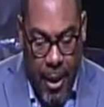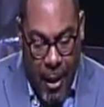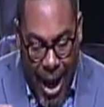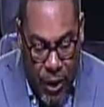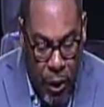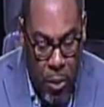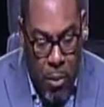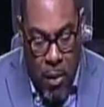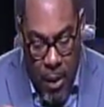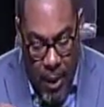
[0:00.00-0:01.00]
as
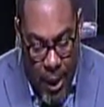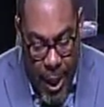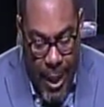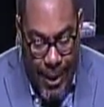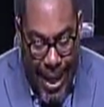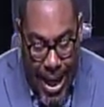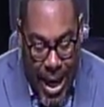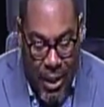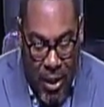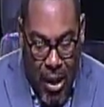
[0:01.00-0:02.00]
you say
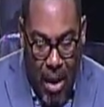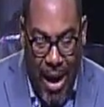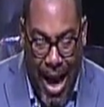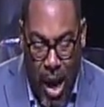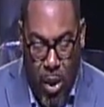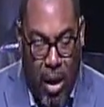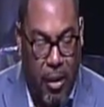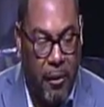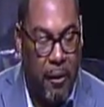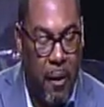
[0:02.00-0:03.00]
yes to coming out
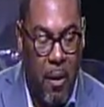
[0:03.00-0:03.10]
of